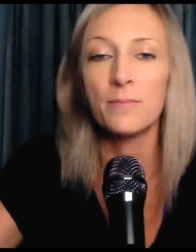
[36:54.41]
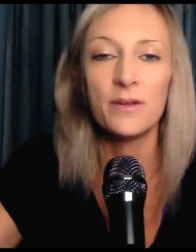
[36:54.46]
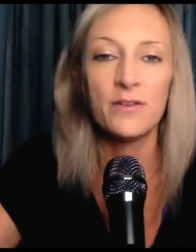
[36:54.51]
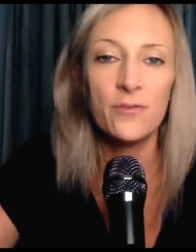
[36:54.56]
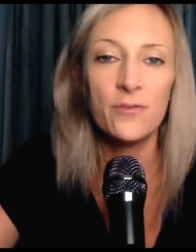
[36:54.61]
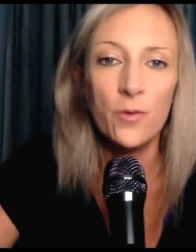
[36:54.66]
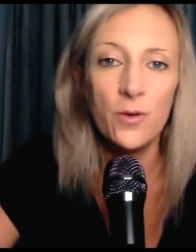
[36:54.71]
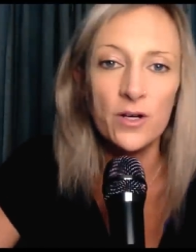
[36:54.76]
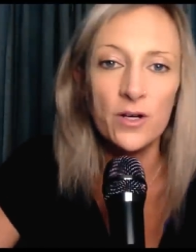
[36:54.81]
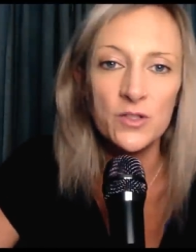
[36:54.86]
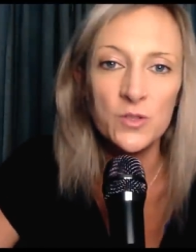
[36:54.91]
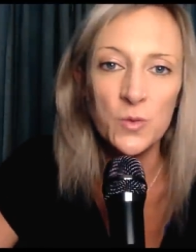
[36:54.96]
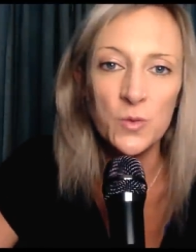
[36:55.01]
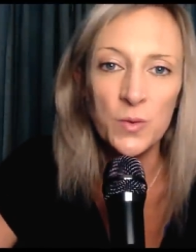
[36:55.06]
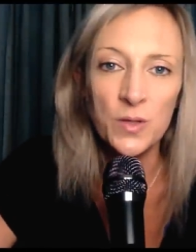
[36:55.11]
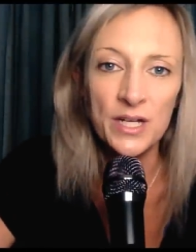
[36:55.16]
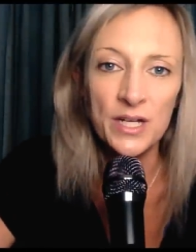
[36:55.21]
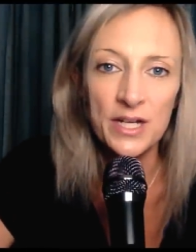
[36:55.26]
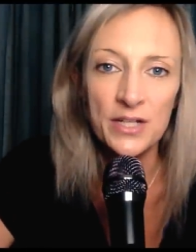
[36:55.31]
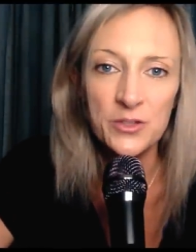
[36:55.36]
But of course,
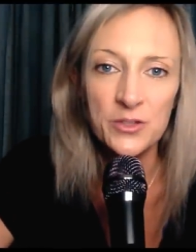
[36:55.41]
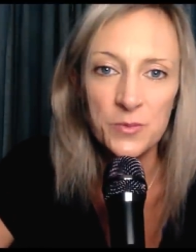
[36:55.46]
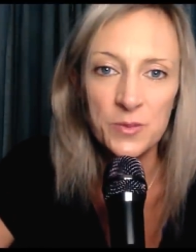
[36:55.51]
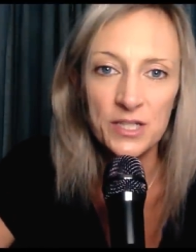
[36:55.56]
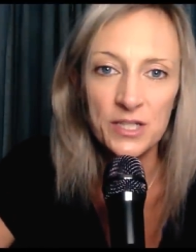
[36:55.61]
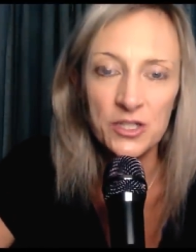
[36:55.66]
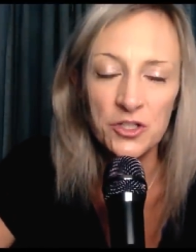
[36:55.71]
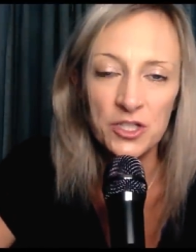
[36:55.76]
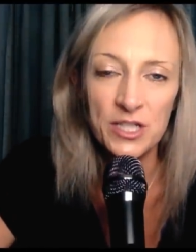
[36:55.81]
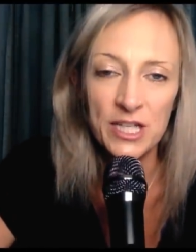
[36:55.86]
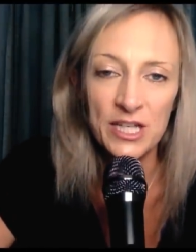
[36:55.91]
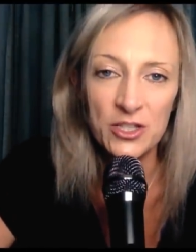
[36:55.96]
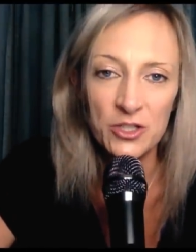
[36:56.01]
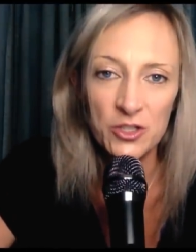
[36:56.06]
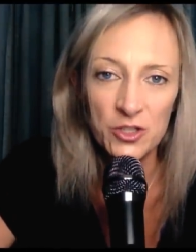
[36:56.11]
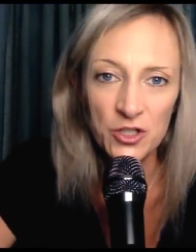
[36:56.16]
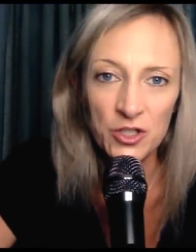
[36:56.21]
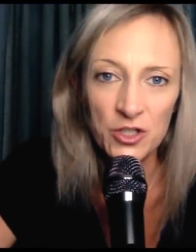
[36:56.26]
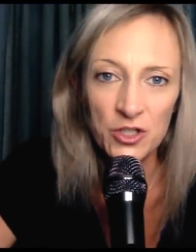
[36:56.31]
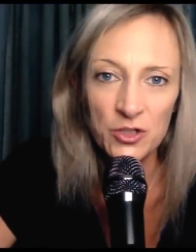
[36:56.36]
organized religion like
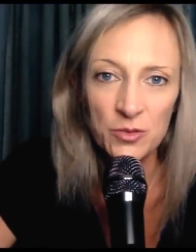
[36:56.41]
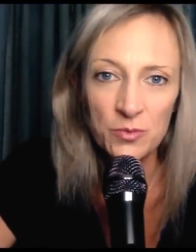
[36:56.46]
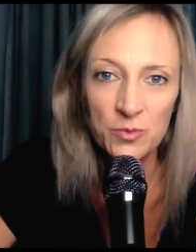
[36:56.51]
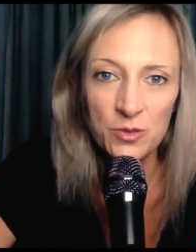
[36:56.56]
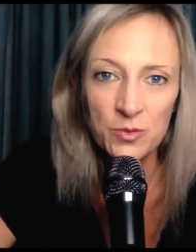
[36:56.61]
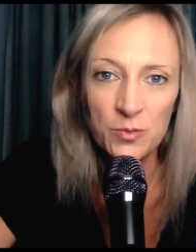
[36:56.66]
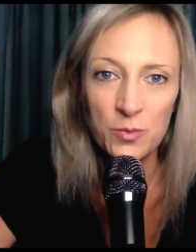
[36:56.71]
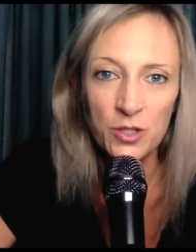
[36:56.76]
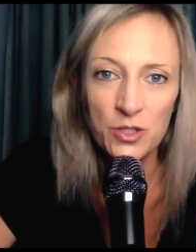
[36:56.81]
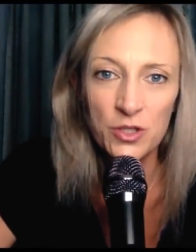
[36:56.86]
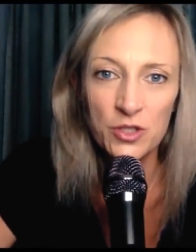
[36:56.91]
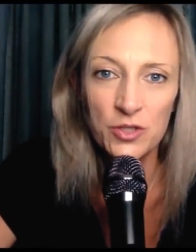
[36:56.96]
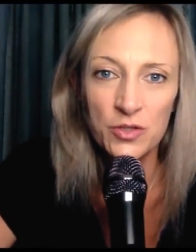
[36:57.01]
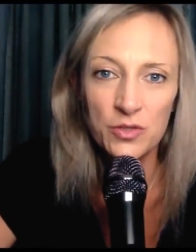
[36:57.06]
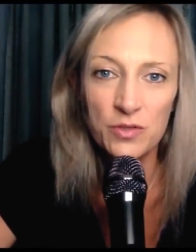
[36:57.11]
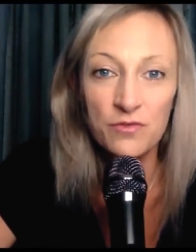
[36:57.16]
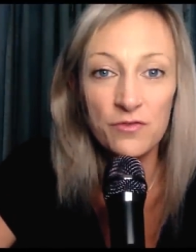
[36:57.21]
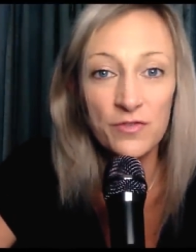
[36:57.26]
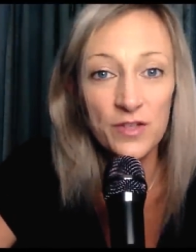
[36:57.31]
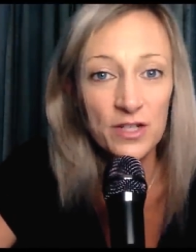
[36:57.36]
the church would want
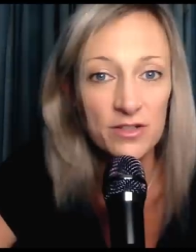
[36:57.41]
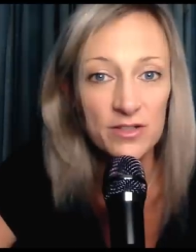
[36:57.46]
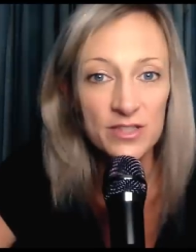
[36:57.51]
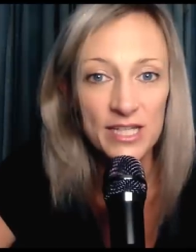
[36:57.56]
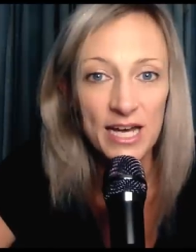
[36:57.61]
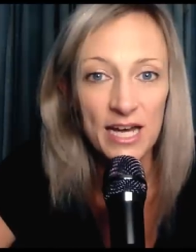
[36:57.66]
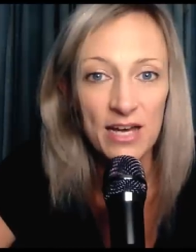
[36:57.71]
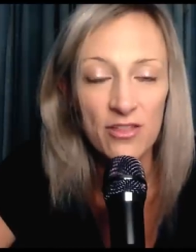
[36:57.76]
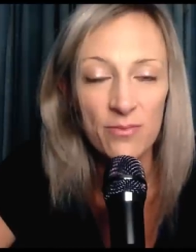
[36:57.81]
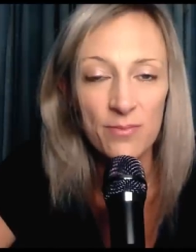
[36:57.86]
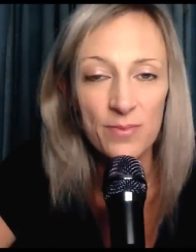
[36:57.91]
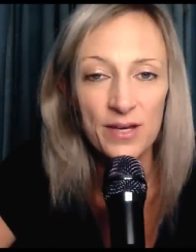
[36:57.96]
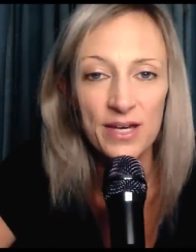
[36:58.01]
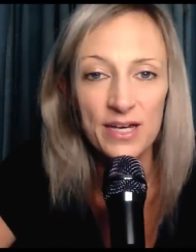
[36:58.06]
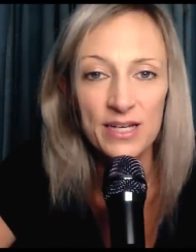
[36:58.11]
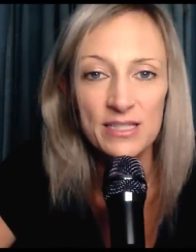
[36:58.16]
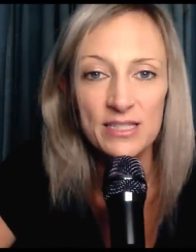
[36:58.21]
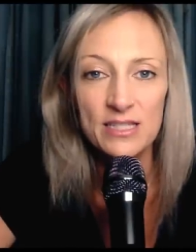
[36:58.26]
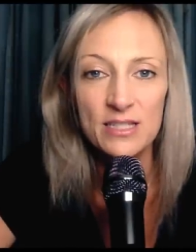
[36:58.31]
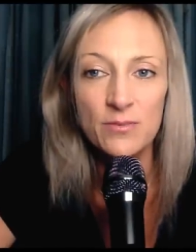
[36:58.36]
you to fear death
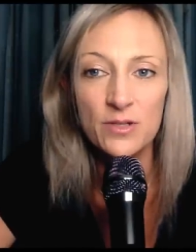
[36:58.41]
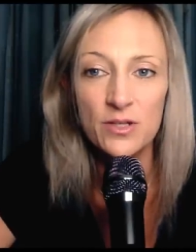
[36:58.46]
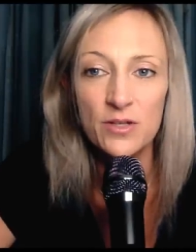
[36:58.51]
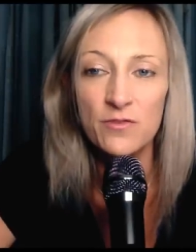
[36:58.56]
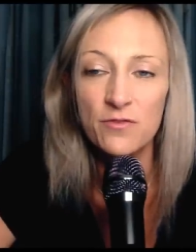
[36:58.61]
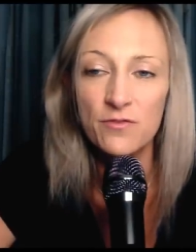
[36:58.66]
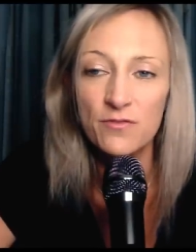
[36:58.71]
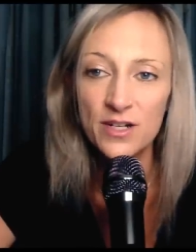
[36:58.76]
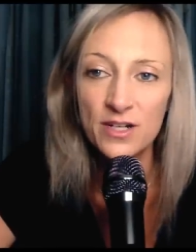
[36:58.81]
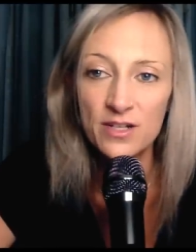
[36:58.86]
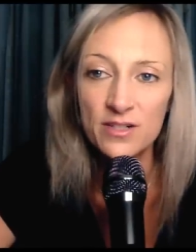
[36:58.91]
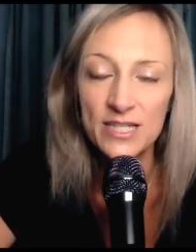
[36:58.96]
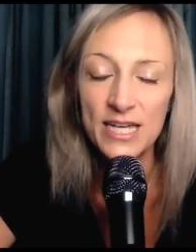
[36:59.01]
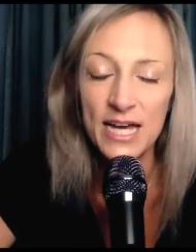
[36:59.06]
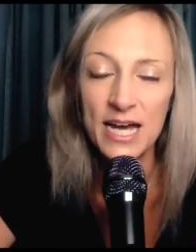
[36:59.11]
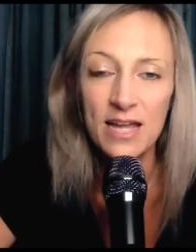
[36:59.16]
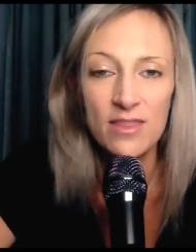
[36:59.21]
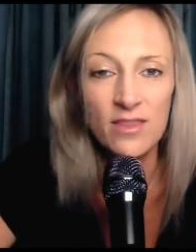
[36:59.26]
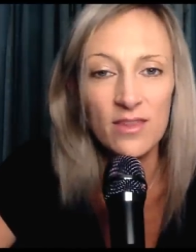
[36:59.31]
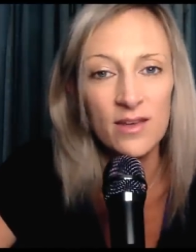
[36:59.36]
because then when you fear
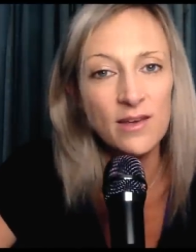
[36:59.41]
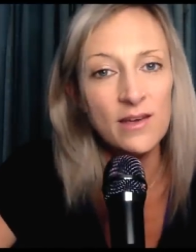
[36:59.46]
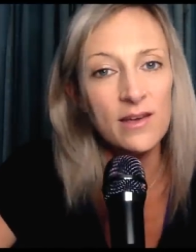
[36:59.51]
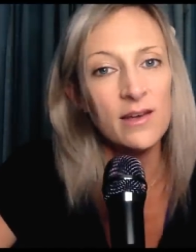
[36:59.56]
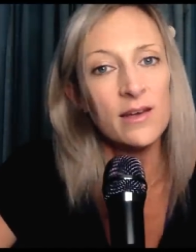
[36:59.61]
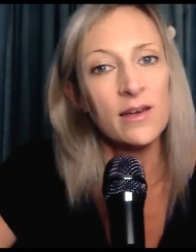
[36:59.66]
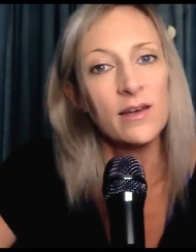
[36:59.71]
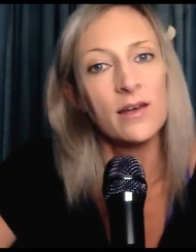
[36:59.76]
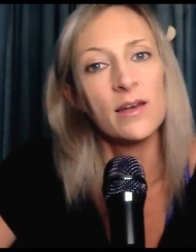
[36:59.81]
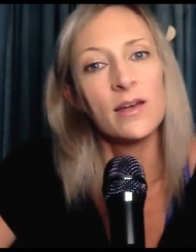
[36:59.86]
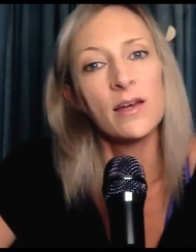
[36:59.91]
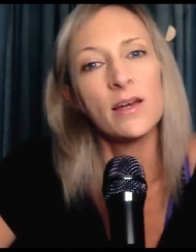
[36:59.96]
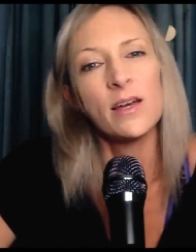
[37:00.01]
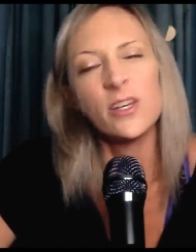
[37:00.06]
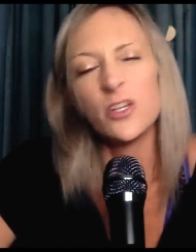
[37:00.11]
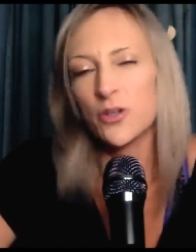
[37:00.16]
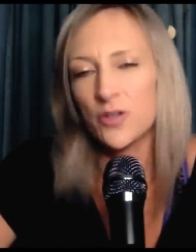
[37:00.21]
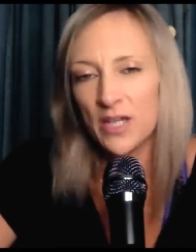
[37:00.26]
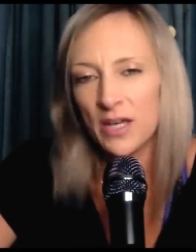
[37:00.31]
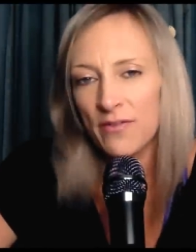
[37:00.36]
death,
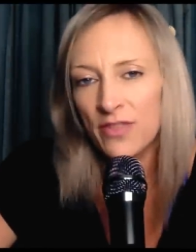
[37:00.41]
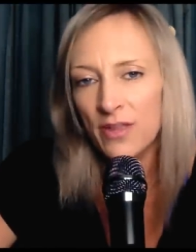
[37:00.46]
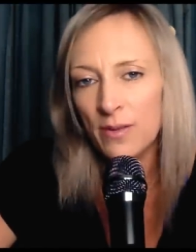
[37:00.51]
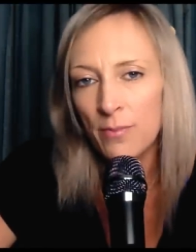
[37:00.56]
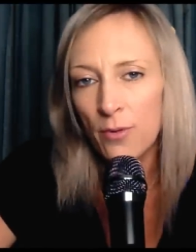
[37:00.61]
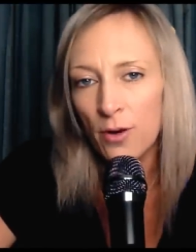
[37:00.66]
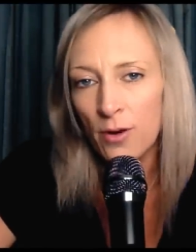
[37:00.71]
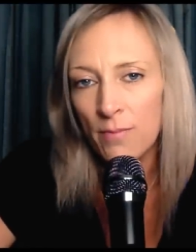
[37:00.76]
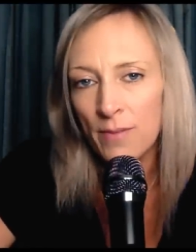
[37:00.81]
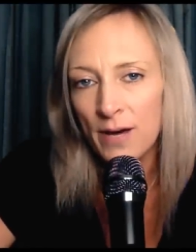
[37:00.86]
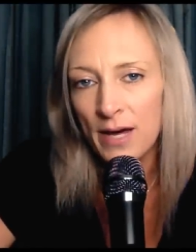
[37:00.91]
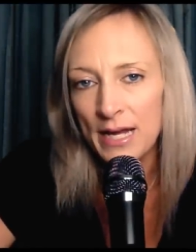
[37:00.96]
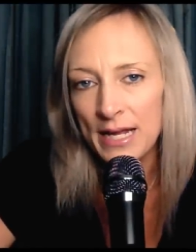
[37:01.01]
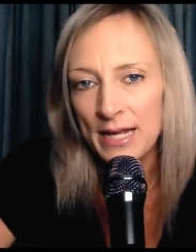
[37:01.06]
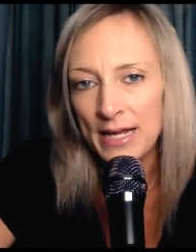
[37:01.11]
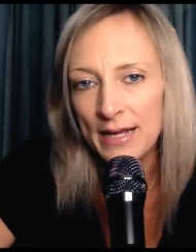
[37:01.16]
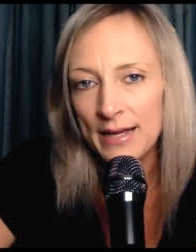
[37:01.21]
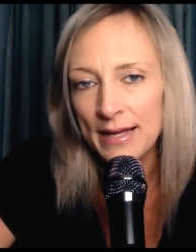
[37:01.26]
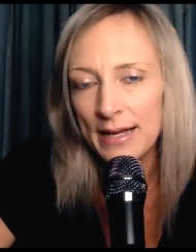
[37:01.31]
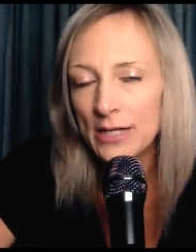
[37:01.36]
you'll give them more
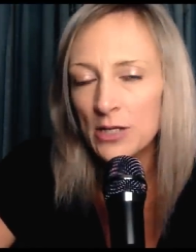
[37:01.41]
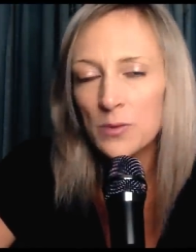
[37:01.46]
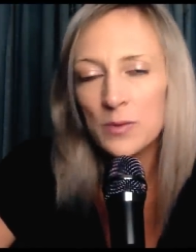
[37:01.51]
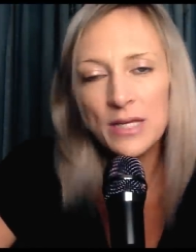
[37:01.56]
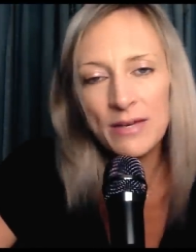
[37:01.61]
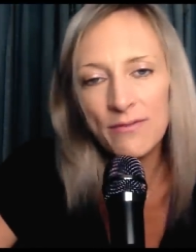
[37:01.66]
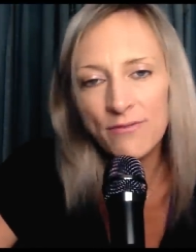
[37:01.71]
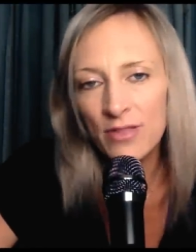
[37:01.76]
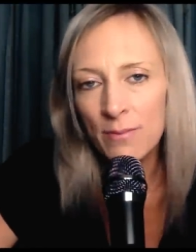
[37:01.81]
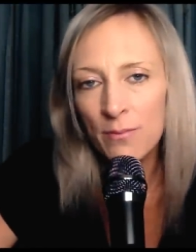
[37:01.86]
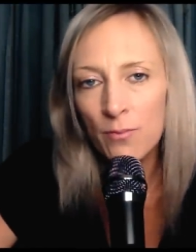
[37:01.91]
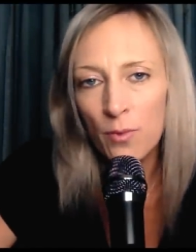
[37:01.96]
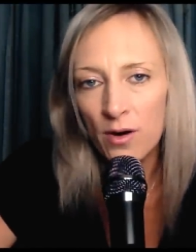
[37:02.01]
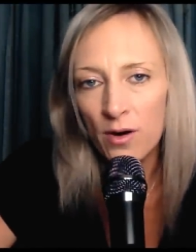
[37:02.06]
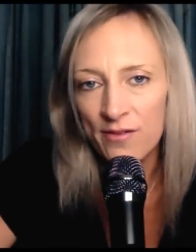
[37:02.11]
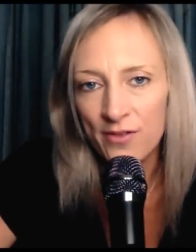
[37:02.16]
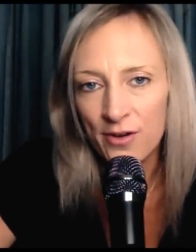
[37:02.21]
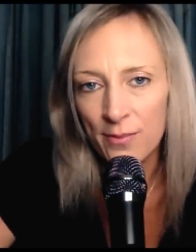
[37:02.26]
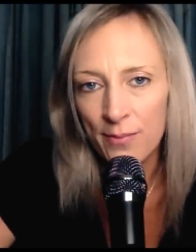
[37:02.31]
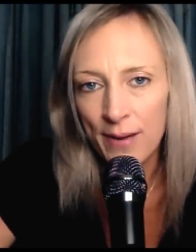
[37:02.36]
money and you'll give them
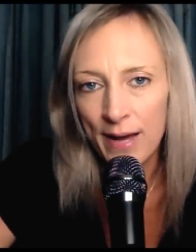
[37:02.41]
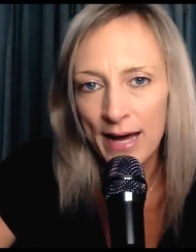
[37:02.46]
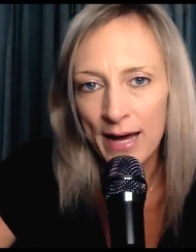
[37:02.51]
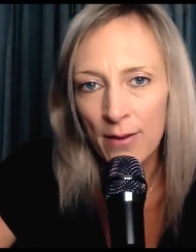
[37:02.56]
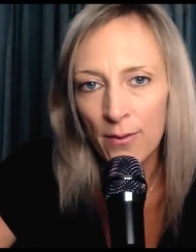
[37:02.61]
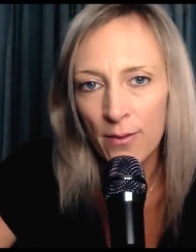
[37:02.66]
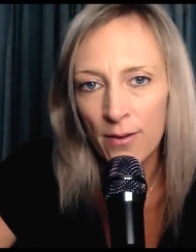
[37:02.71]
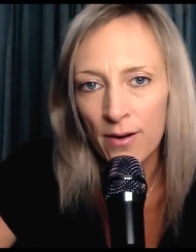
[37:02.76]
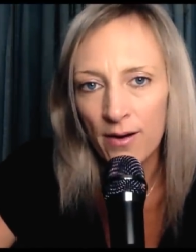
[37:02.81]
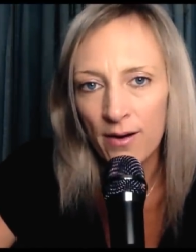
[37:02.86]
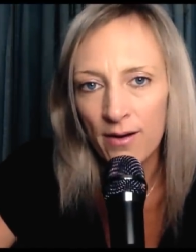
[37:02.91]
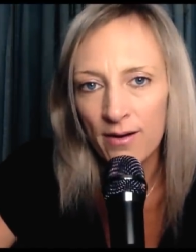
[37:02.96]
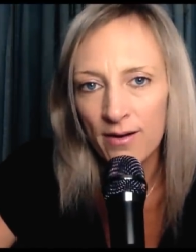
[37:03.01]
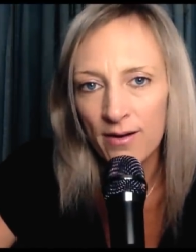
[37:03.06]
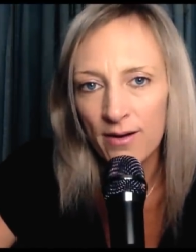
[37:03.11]
more of your power